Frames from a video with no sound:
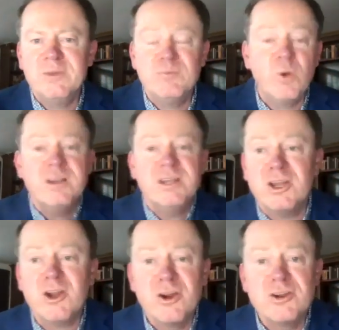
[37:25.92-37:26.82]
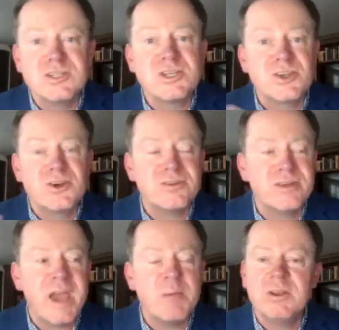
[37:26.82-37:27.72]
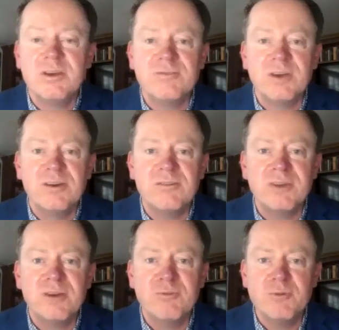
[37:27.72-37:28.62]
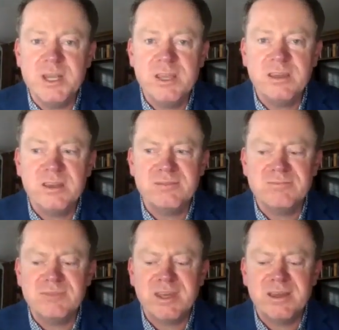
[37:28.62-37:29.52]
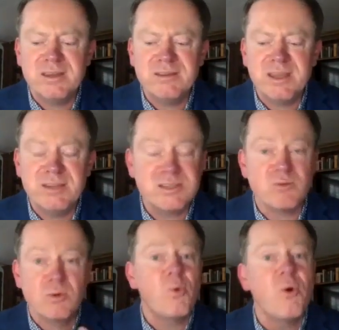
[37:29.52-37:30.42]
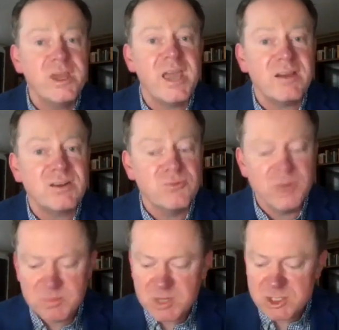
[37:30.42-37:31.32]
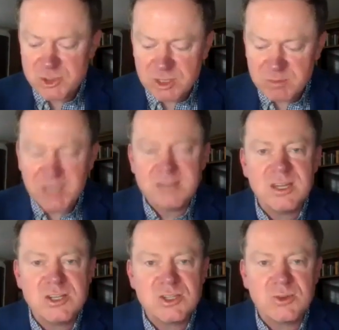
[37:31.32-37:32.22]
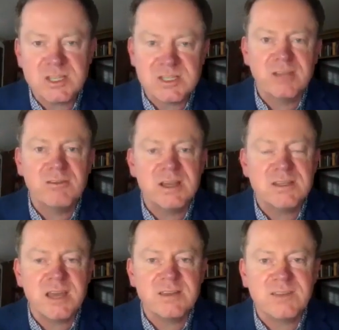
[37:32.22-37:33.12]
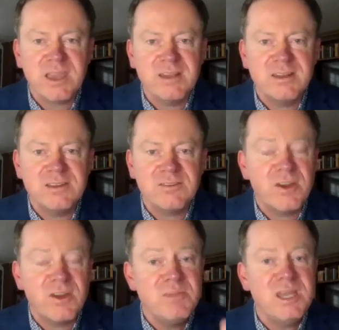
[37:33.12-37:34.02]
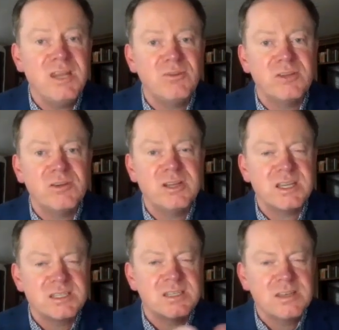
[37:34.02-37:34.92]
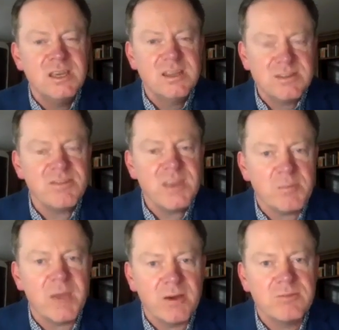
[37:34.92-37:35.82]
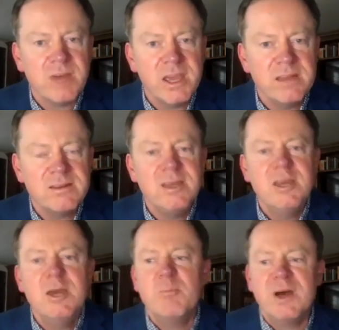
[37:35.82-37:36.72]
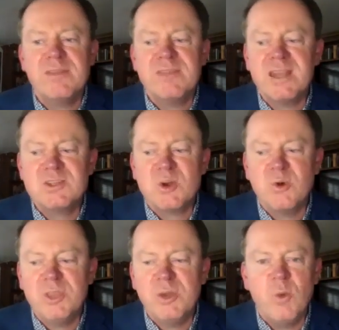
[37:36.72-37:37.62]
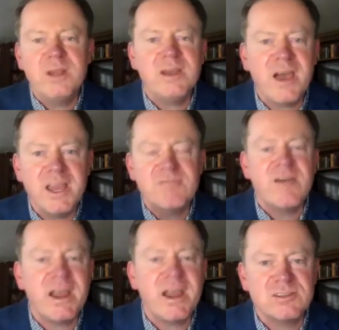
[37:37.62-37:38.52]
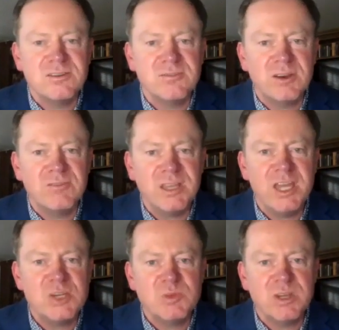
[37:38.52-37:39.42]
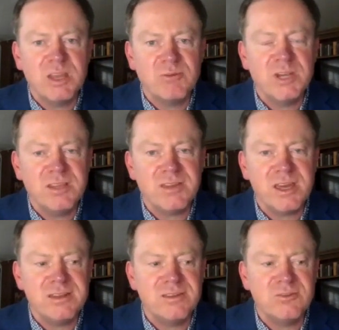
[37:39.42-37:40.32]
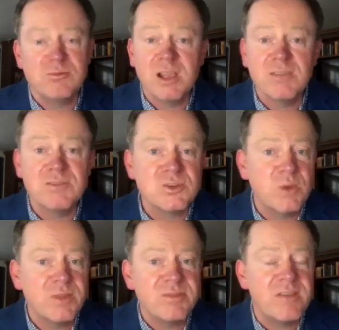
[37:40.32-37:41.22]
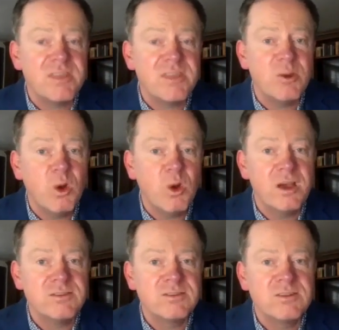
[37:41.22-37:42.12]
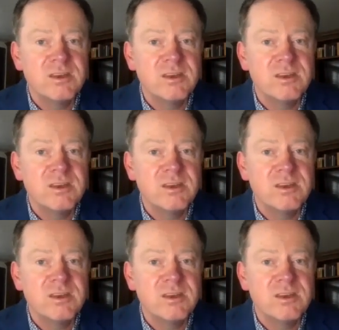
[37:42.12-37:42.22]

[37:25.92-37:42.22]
One, it encourages a certain habit of reading, and it's a rewarding act of reading because you can pay attention to it as a literary text, and it's a very meaningful literary text to think about, right? But that is only one kind of act of engagement and reading that is relevant to what that thing was.